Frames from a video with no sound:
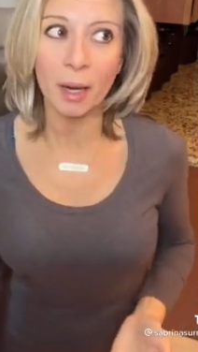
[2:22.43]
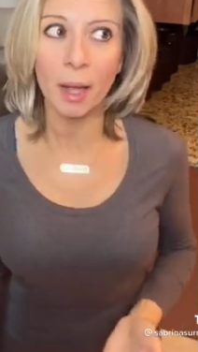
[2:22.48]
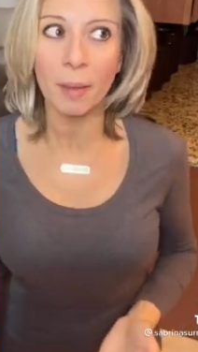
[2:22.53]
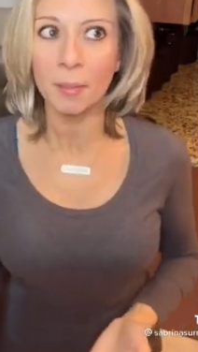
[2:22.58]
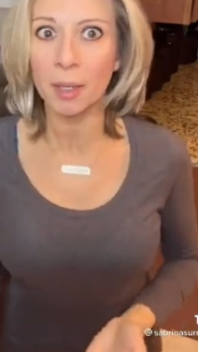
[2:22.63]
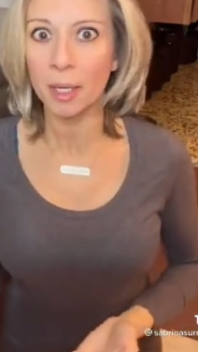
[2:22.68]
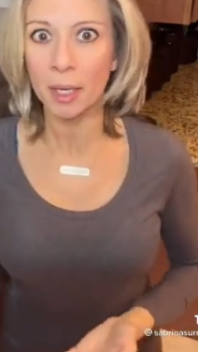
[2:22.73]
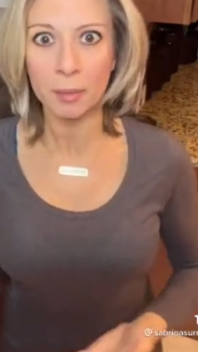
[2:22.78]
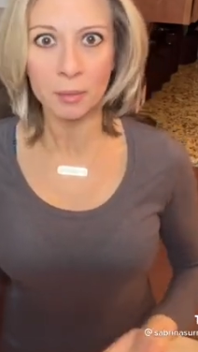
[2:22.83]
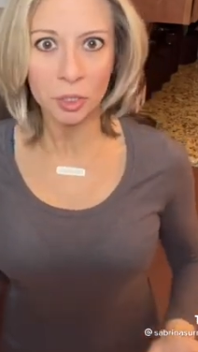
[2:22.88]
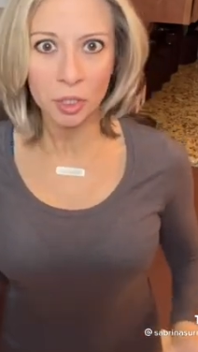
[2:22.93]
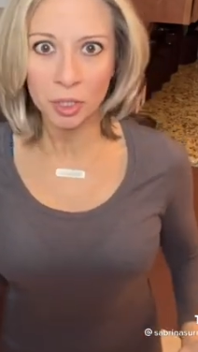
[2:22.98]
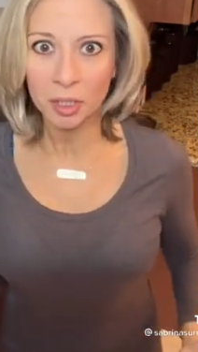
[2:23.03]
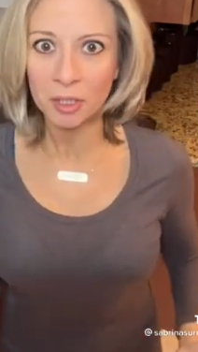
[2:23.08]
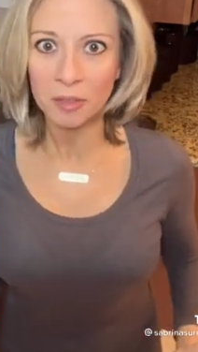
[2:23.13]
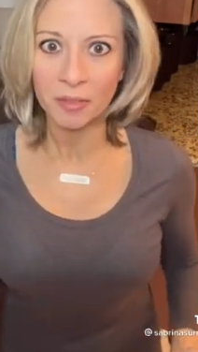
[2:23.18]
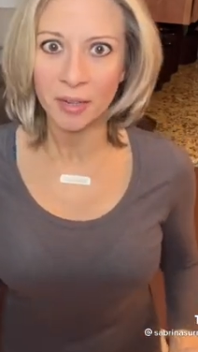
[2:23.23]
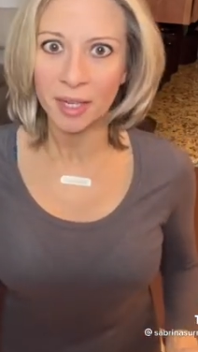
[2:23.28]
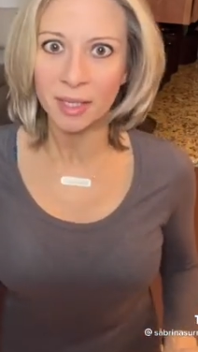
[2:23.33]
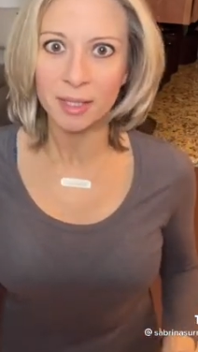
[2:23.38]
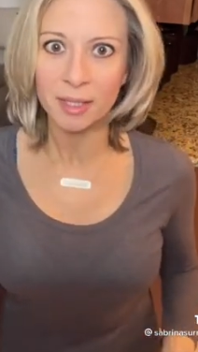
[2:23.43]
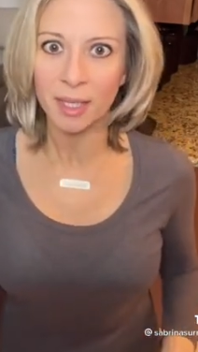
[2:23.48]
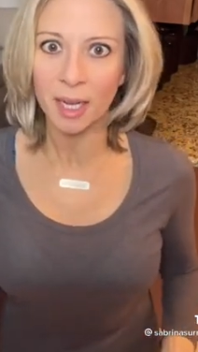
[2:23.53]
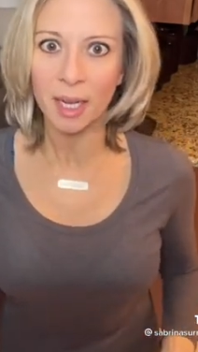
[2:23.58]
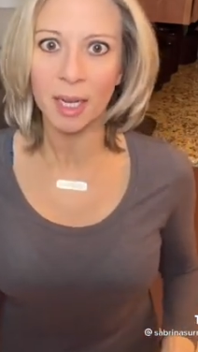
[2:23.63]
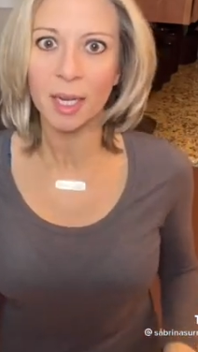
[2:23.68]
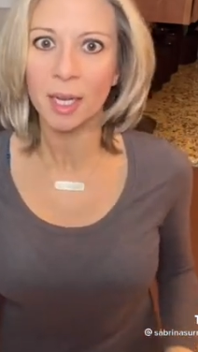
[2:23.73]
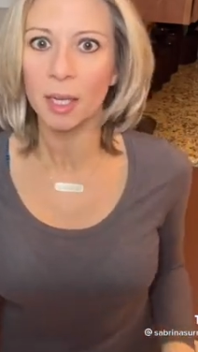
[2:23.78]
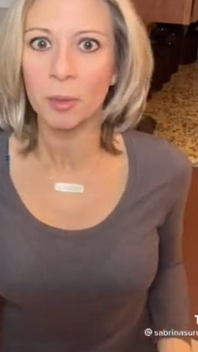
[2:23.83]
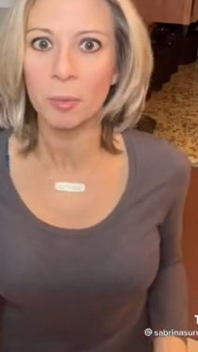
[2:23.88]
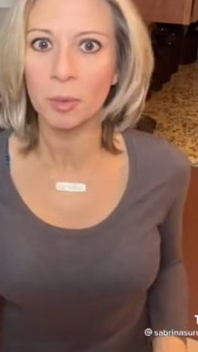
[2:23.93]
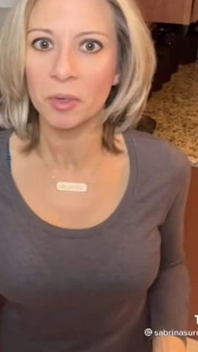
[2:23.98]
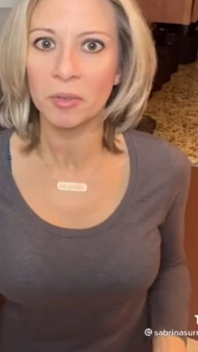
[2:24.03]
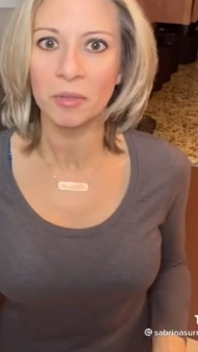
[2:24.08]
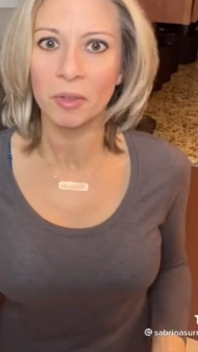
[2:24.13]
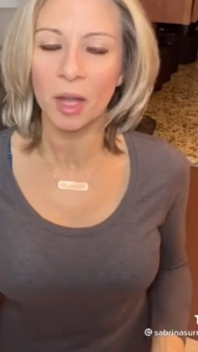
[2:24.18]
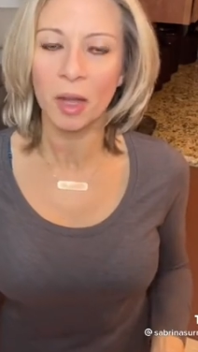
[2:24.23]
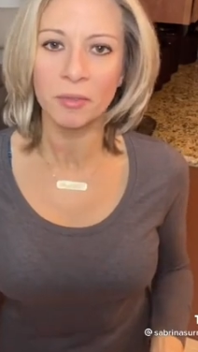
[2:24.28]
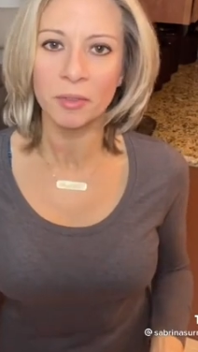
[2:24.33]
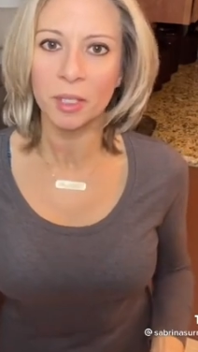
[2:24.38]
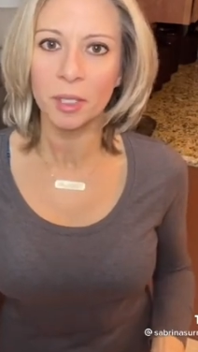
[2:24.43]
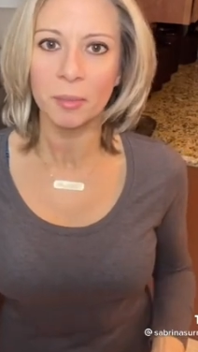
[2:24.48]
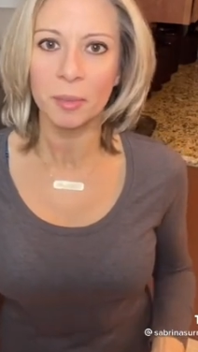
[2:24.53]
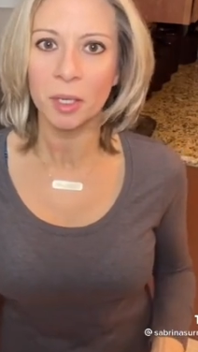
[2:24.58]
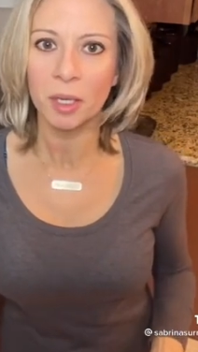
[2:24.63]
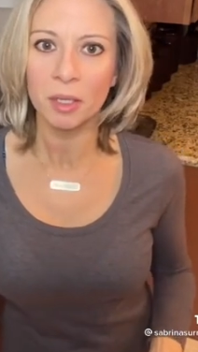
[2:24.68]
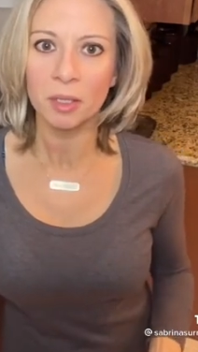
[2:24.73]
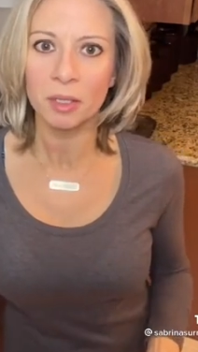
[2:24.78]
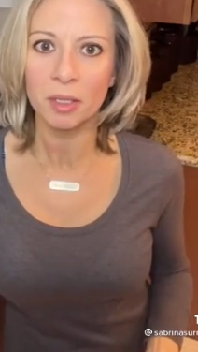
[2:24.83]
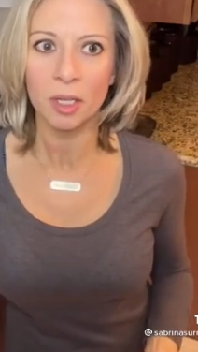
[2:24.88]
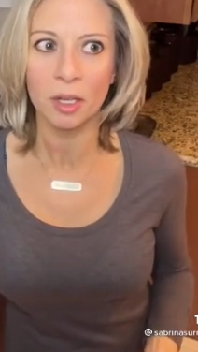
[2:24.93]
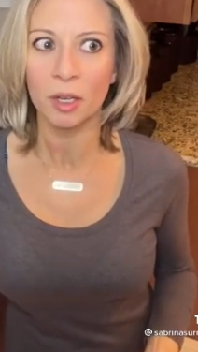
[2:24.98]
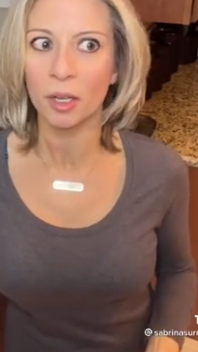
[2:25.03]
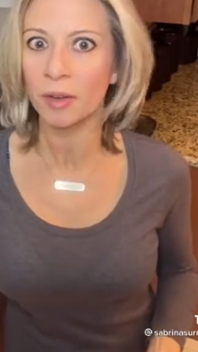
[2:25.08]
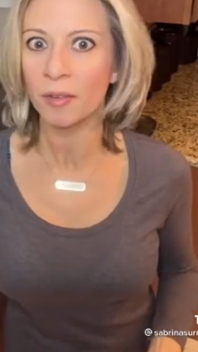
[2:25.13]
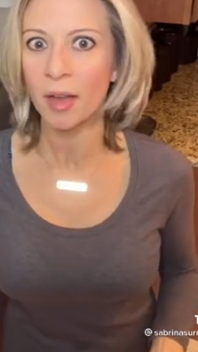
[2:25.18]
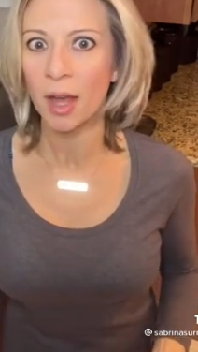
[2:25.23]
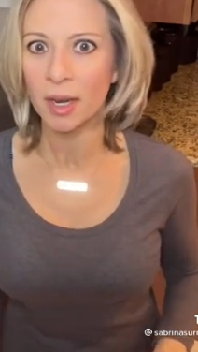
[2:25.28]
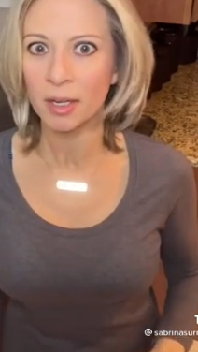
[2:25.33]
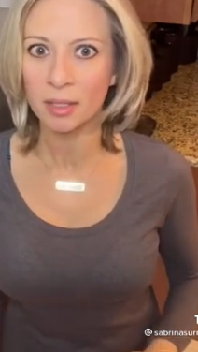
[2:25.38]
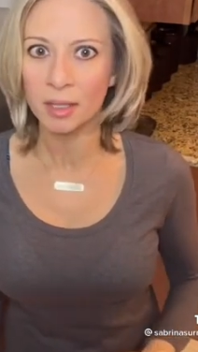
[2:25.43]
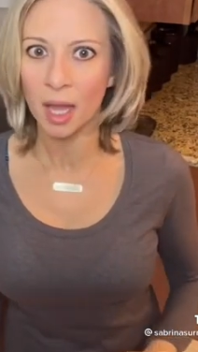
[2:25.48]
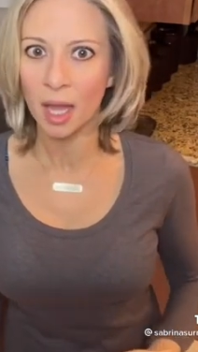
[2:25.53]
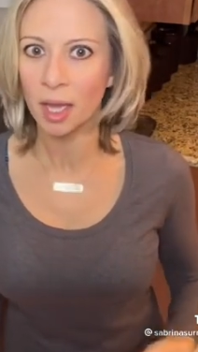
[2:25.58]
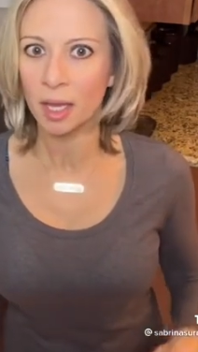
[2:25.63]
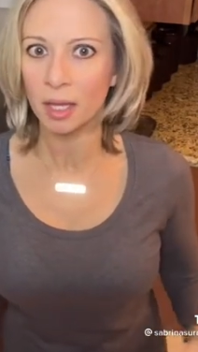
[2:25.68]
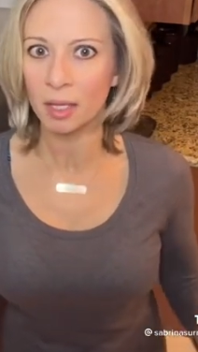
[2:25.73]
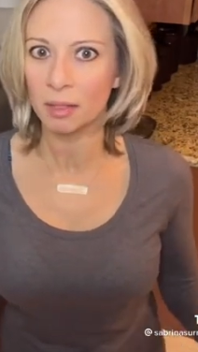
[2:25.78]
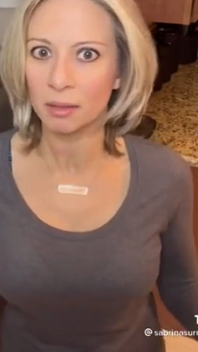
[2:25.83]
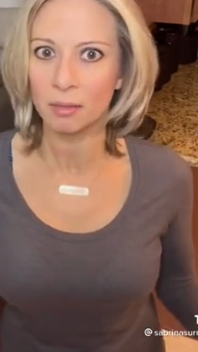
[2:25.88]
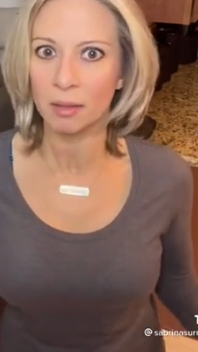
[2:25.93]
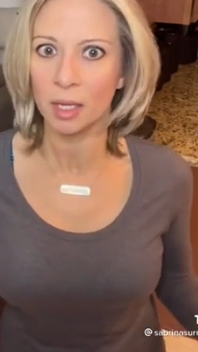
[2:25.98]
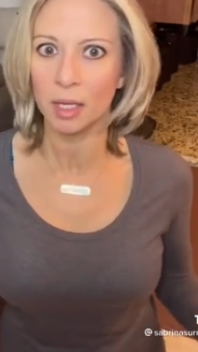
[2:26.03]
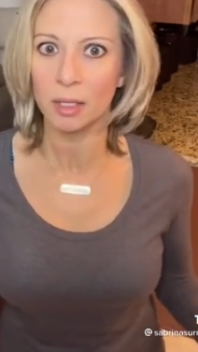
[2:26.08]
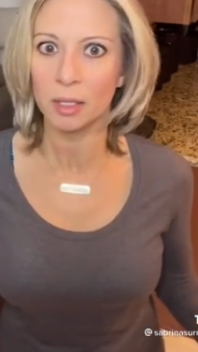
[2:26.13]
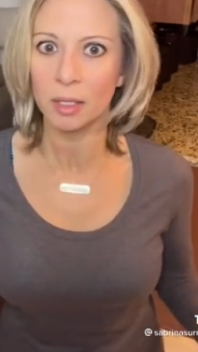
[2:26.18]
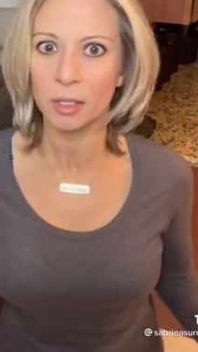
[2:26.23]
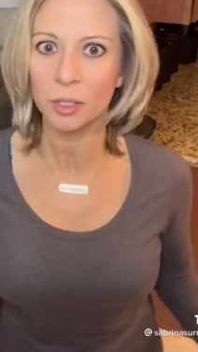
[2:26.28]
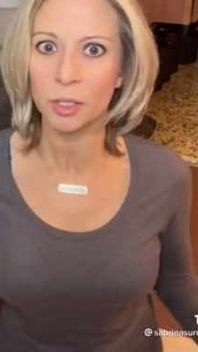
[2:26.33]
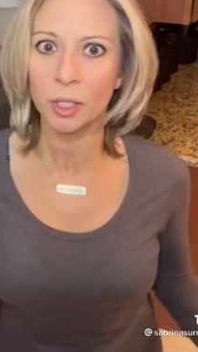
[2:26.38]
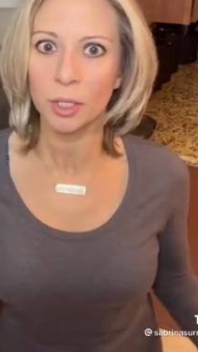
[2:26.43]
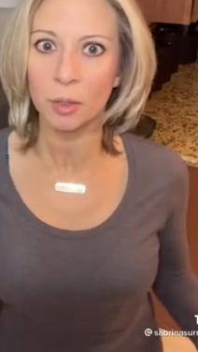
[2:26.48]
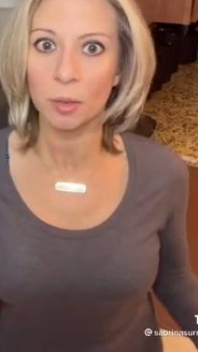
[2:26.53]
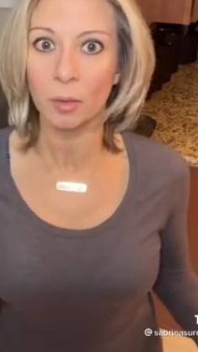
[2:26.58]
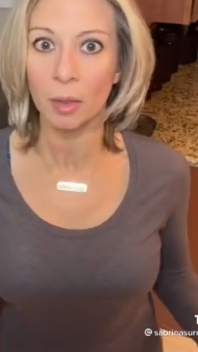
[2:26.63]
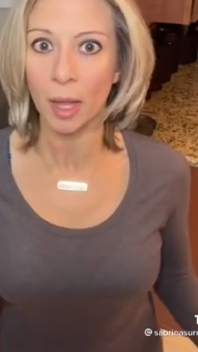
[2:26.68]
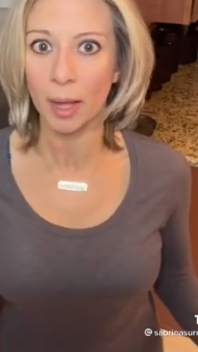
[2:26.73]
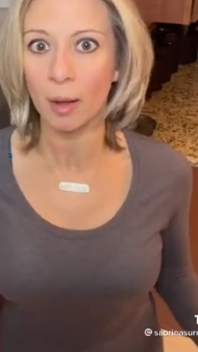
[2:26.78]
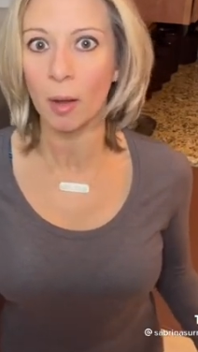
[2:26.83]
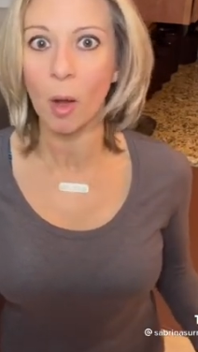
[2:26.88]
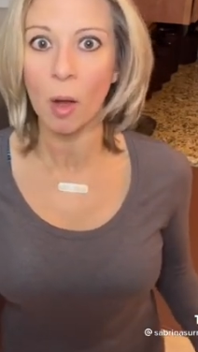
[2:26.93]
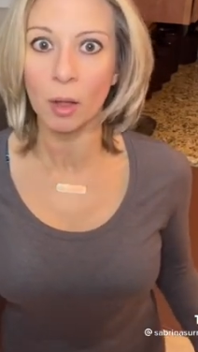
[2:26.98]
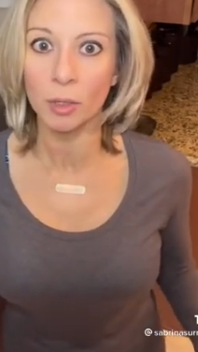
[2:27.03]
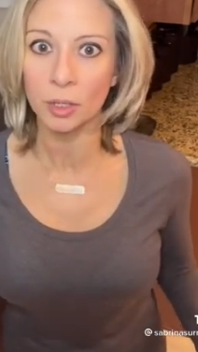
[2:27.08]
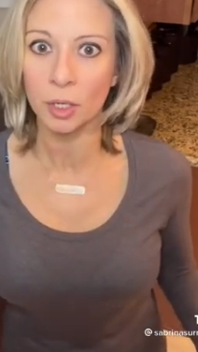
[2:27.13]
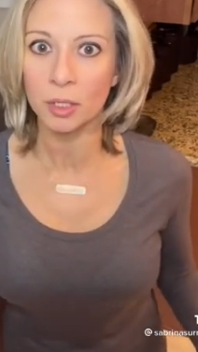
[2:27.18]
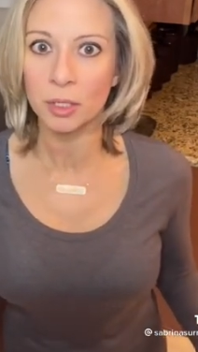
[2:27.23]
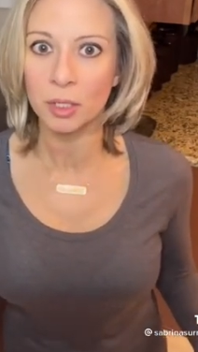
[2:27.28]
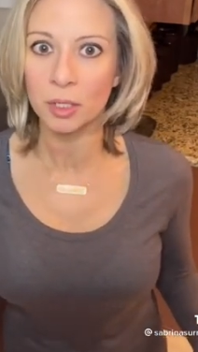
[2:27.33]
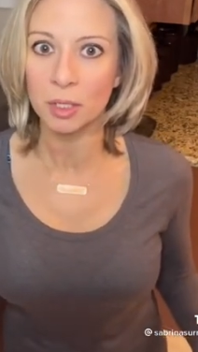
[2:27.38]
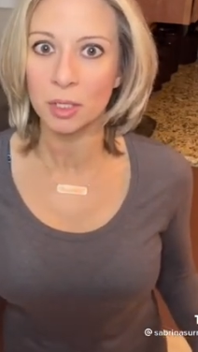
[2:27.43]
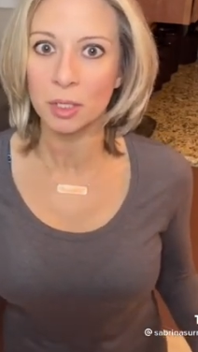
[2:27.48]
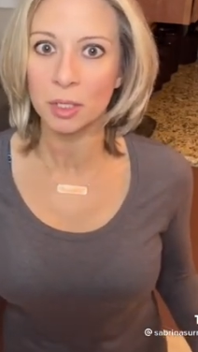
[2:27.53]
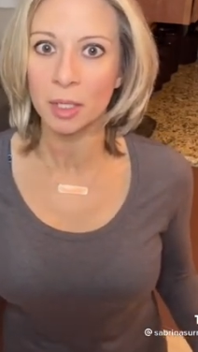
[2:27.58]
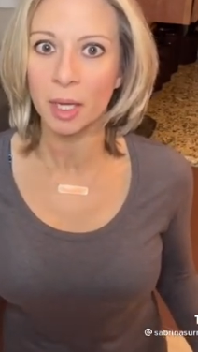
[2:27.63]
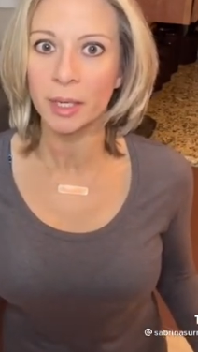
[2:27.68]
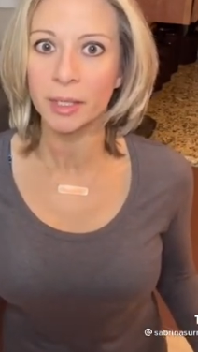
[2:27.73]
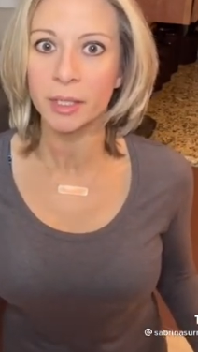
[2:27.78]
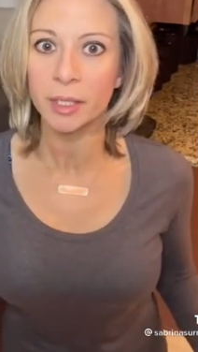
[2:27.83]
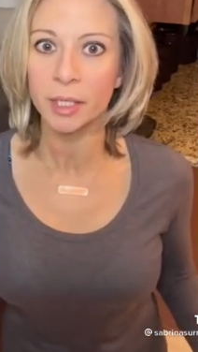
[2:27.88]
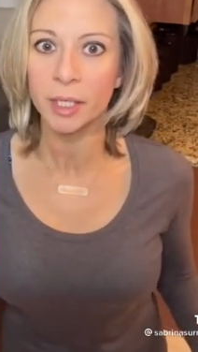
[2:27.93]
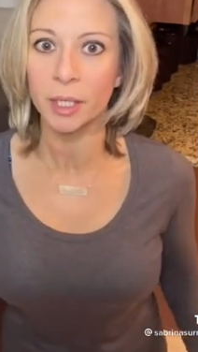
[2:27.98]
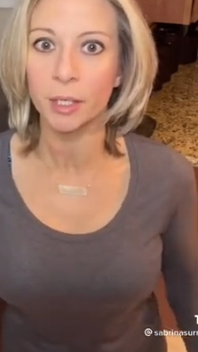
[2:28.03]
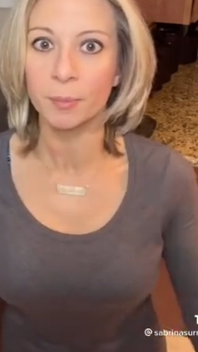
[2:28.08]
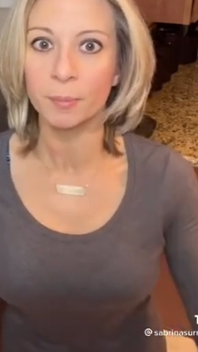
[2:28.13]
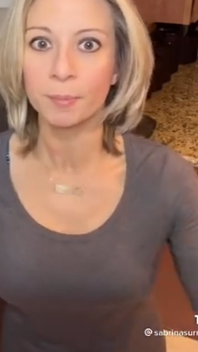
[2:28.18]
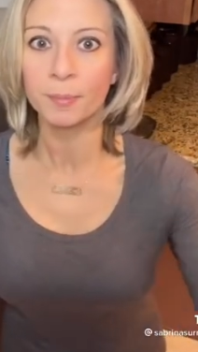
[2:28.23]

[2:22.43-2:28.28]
I mean, I'm sure if I stayed, he would have loved it because he could have had his cake and eaten it too, like all narcissists like to do.